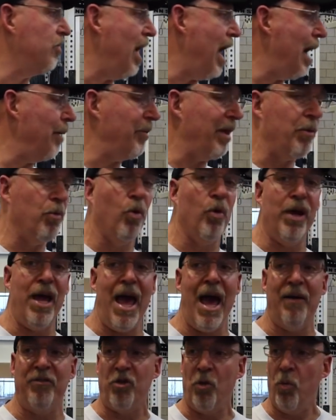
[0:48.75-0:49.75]
time they really
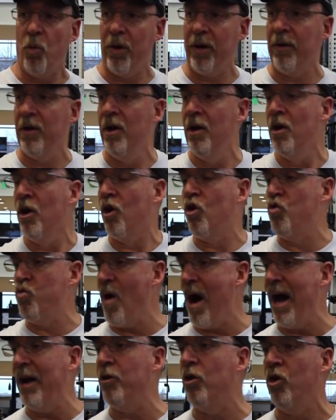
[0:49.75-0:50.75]
have to really
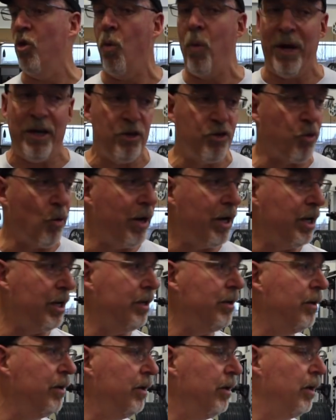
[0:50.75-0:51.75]
grind on the weight
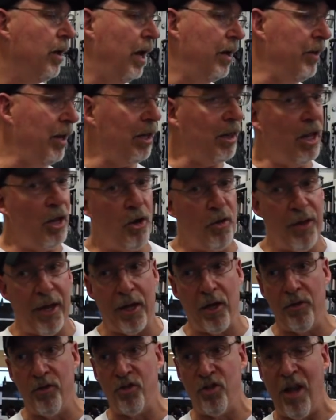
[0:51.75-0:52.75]
training. And they
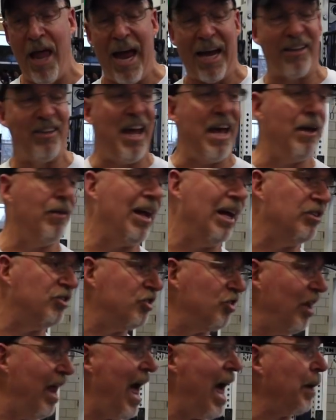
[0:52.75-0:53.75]
slack down, not
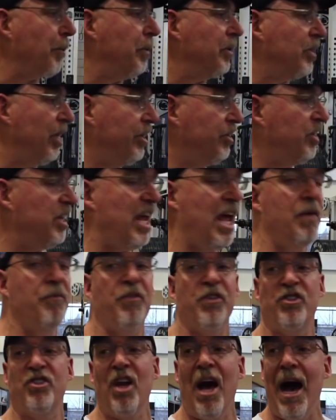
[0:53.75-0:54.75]
slack, but they
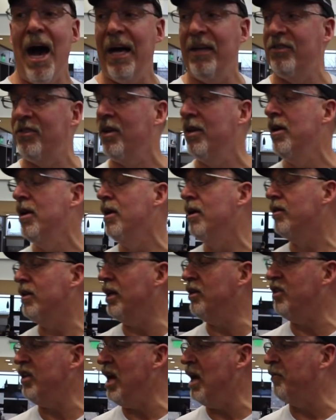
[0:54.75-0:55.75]

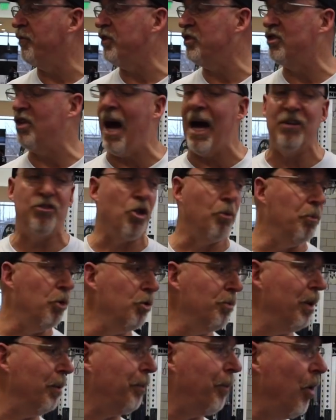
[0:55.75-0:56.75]
de-emphasize the
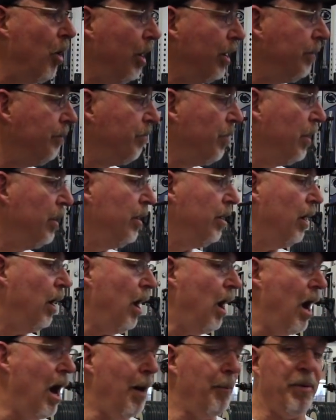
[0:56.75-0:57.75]
movement part.
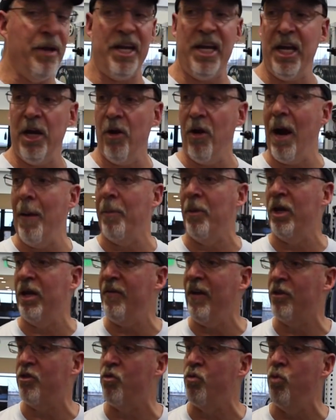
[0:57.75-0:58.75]
But here, I believe
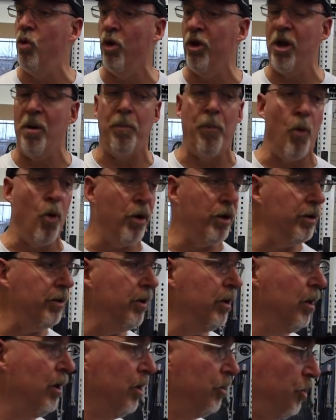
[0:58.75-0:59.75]
that's really important.
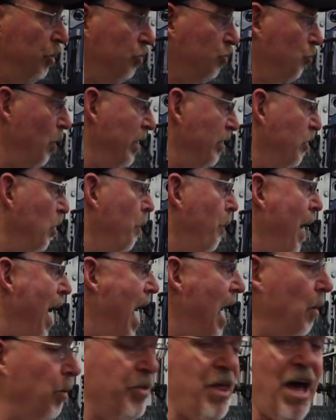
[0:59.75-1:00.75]
The strength and power